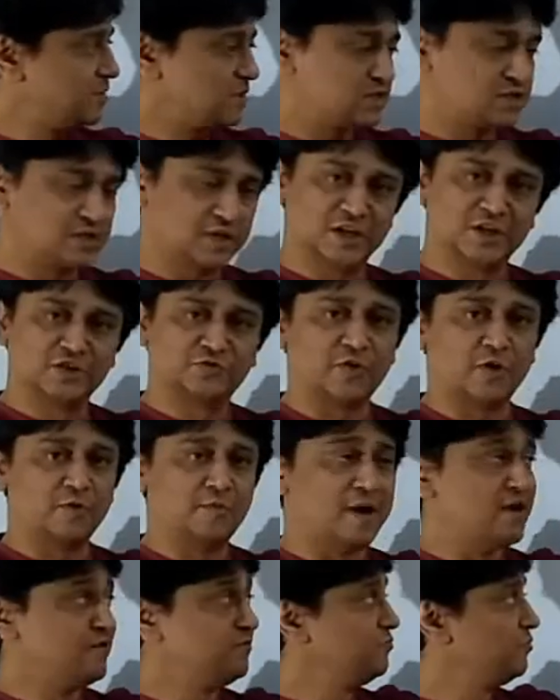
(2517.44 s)
distance from
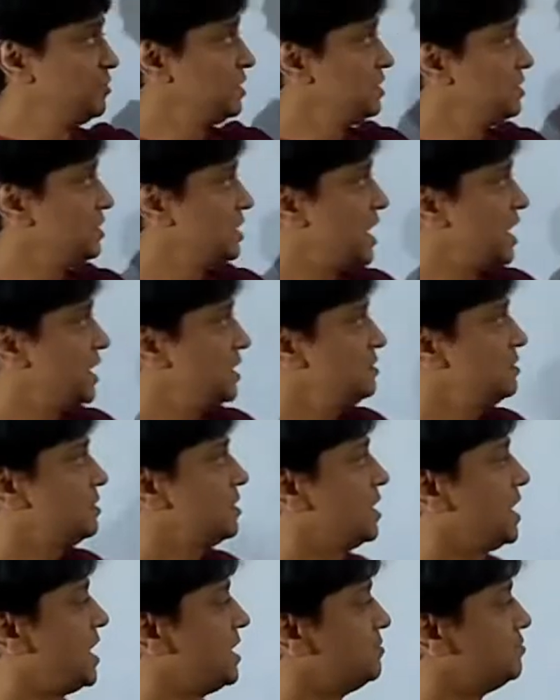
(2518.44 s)
M1
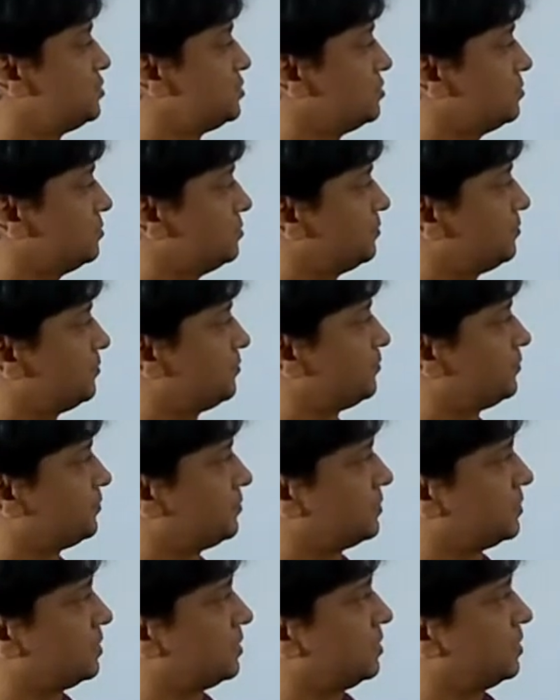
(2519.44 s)
and M2.
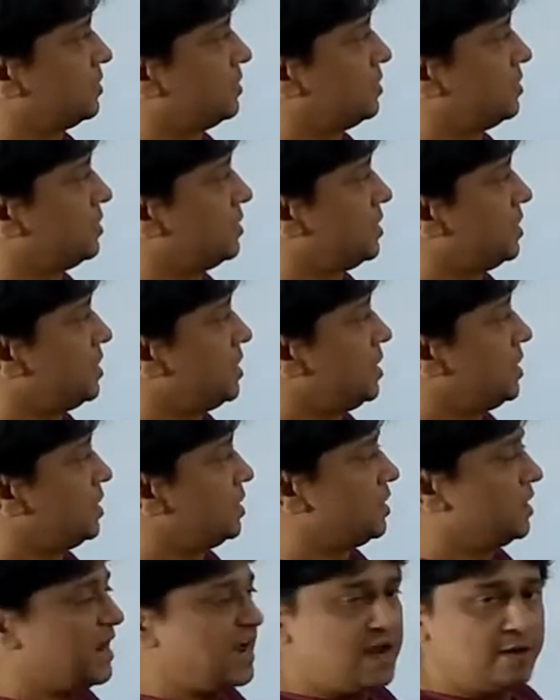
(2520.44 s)

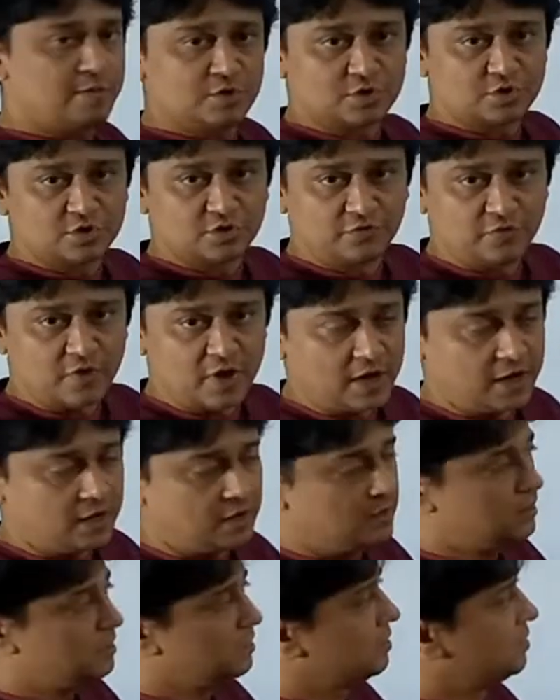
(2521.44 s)
The aim is to
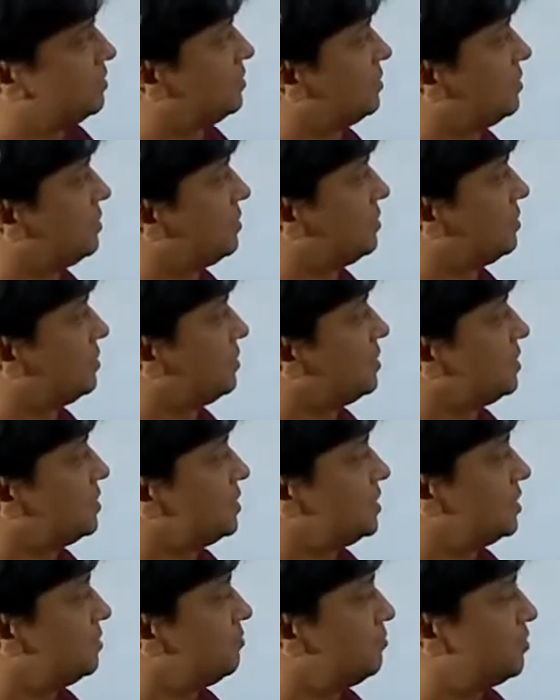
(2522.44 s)
find
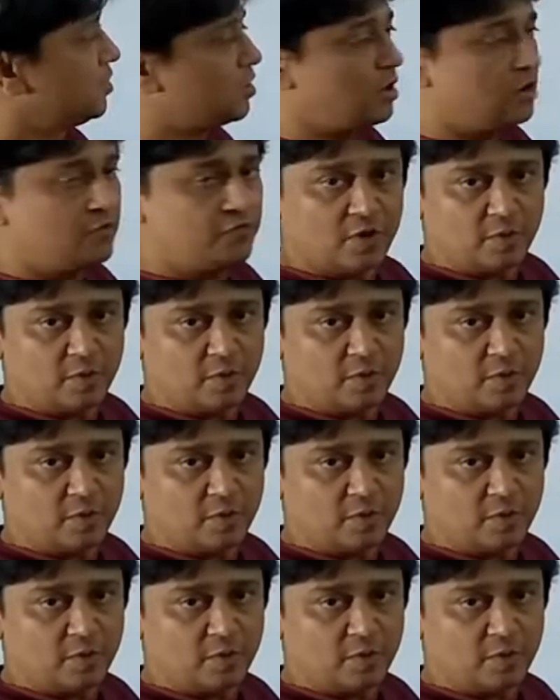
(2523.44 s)
number of